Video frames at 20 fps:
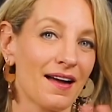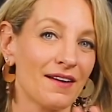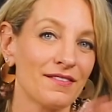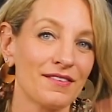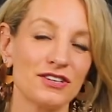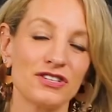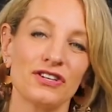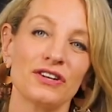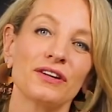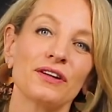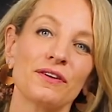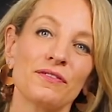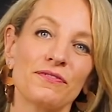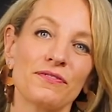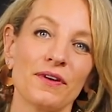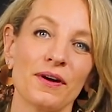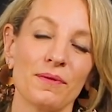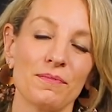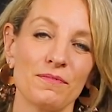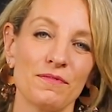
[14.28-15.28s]
originally
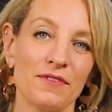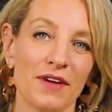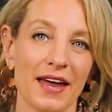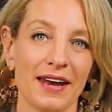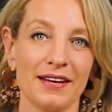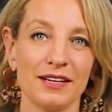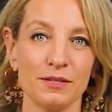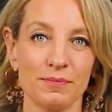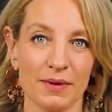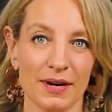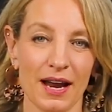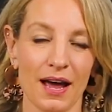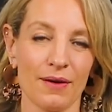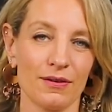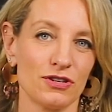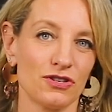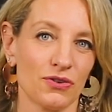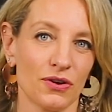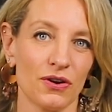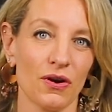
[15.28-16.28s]
from Venice but
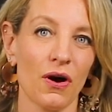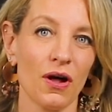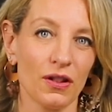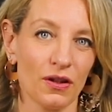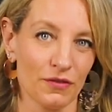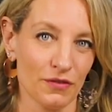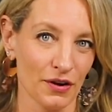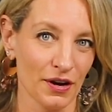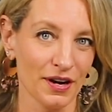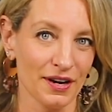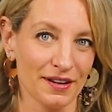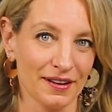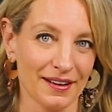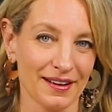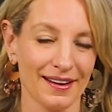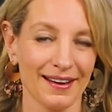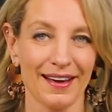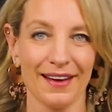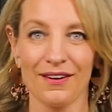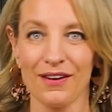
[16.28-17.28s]
now enjoyed all over
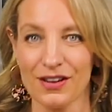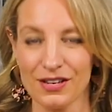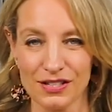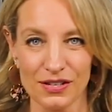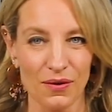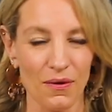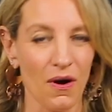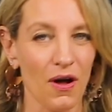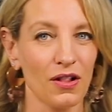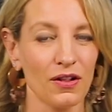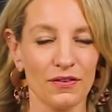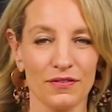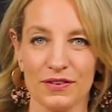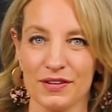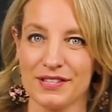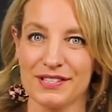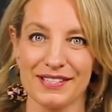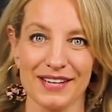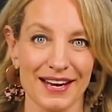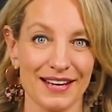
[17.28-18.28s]
Italy and also all
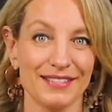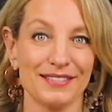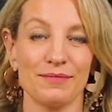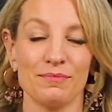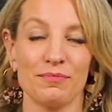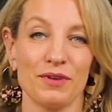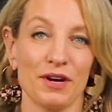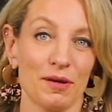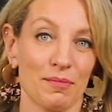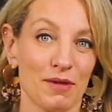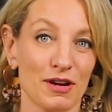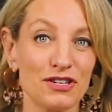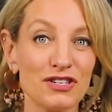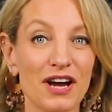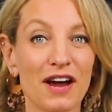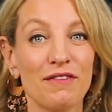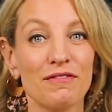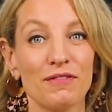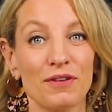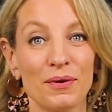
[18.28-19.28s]
over the States and pretty
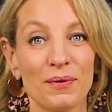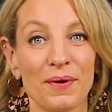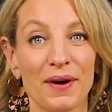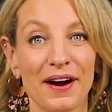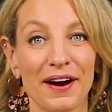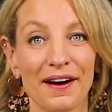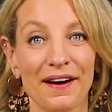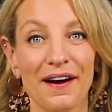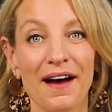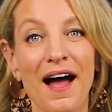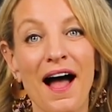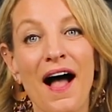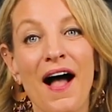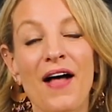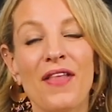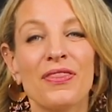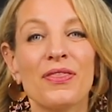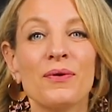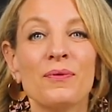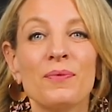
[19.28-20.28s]
much everywhere.
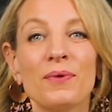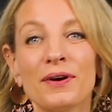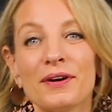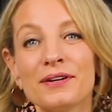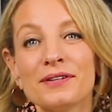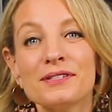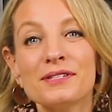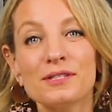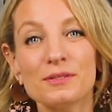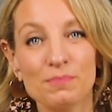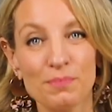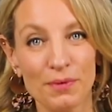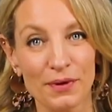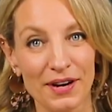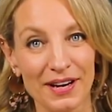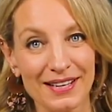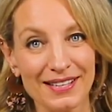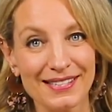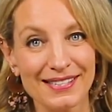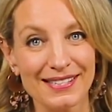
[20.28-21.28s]
The word
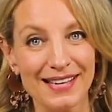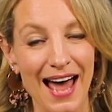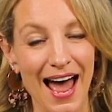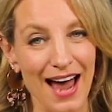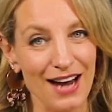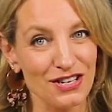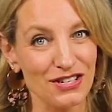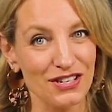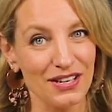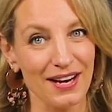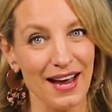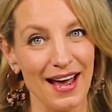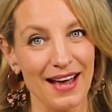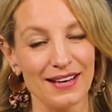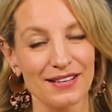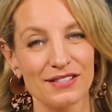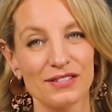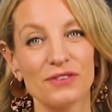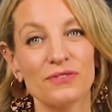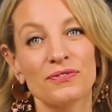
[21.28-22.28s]
spritz actually
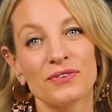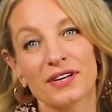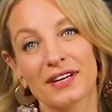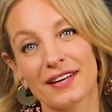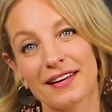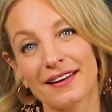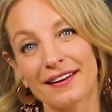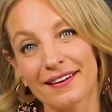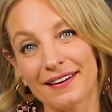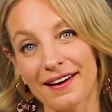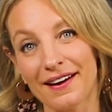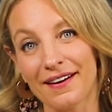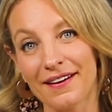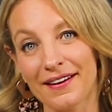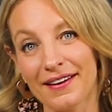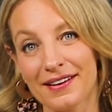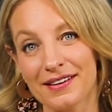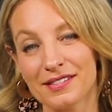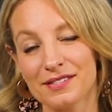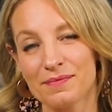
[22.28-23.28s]
has a really
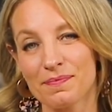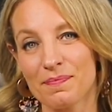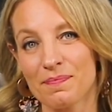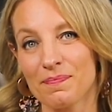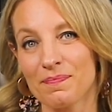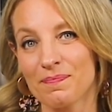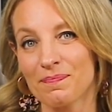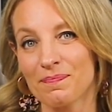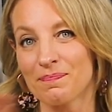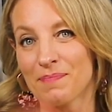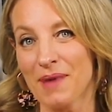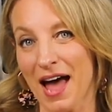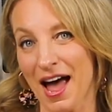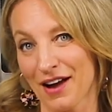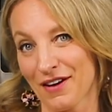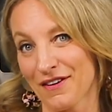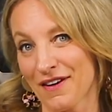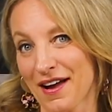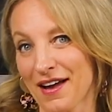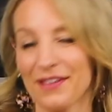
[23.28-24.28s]
hilarious
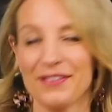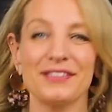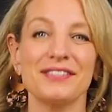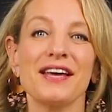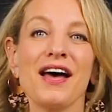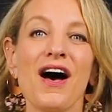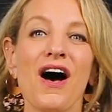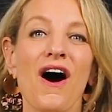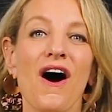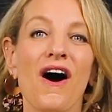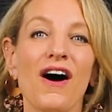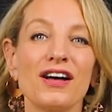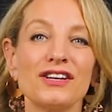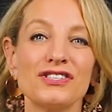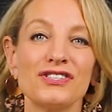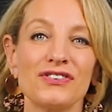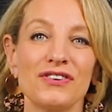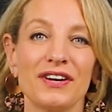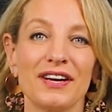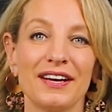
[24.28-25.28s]
background.
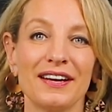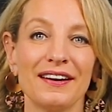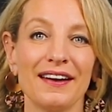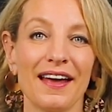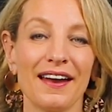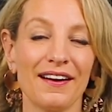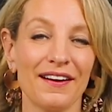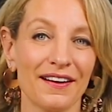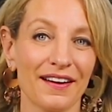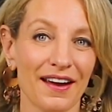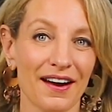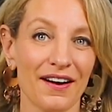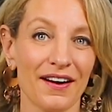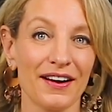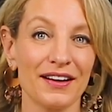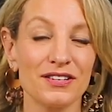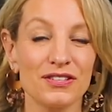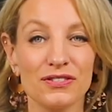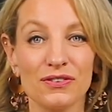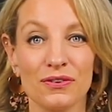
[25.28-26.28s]
Austrian and
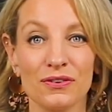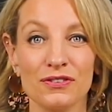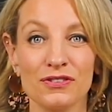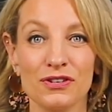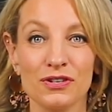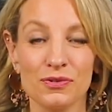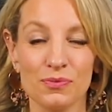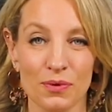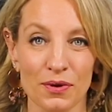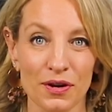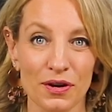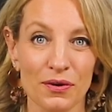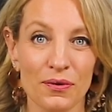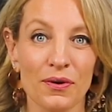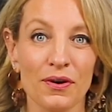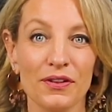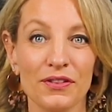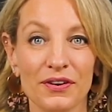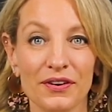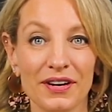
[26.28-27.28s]
Hungarian soldiers were in
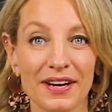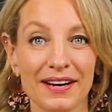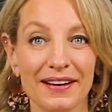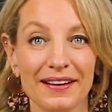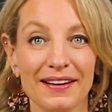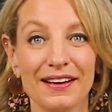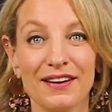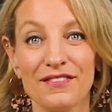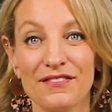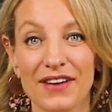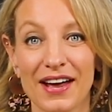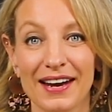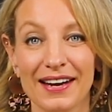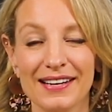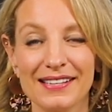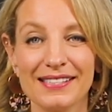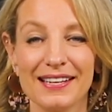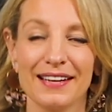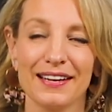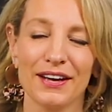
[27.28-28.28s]
northern Italy in
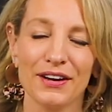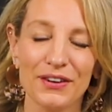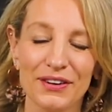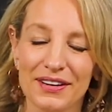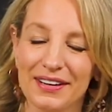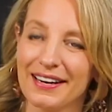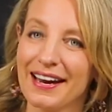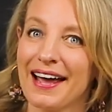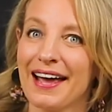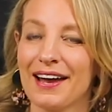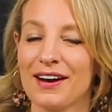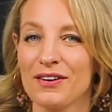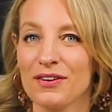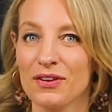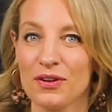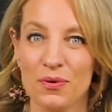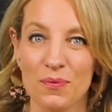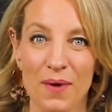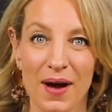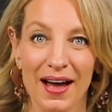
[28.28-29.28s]
Venice and they couldn't
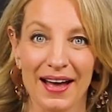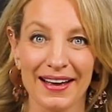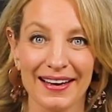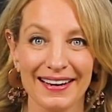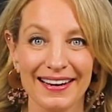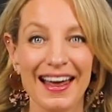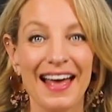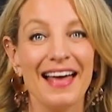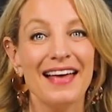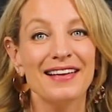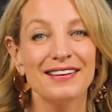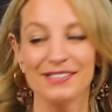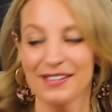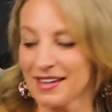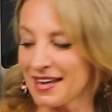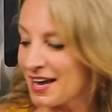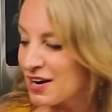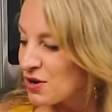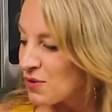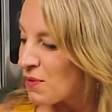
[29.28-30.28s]
handle the wine,
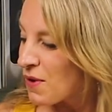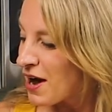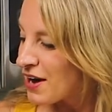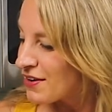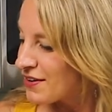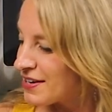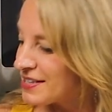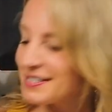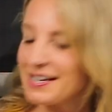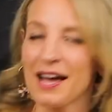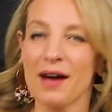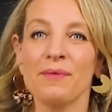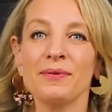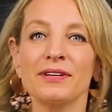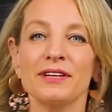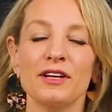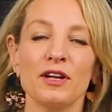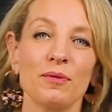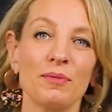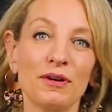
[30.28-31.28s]
so they had to water it down
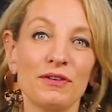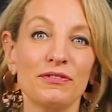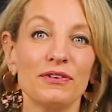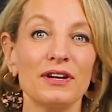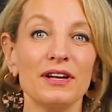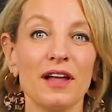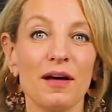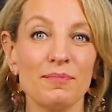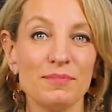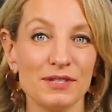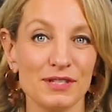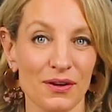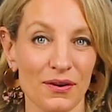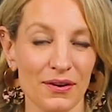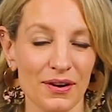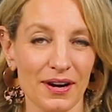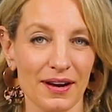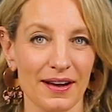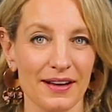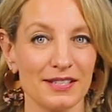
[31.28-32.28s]
with a little bit of club
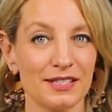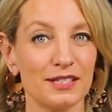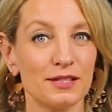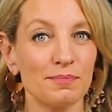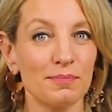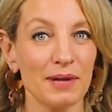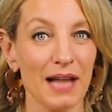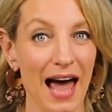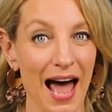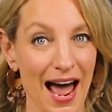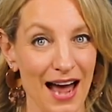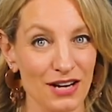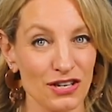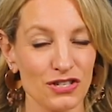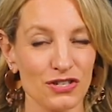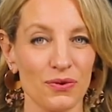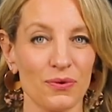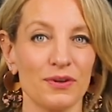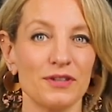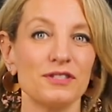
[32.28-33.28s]
soda, a
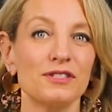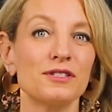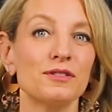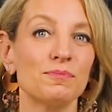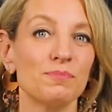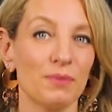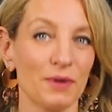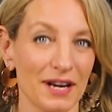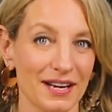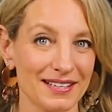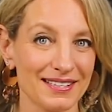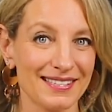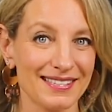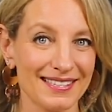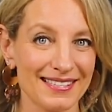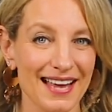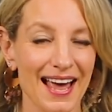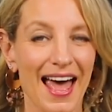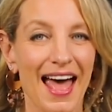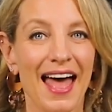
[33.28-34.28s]
splash or
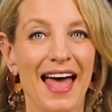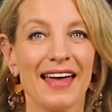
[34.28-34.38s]
spritz.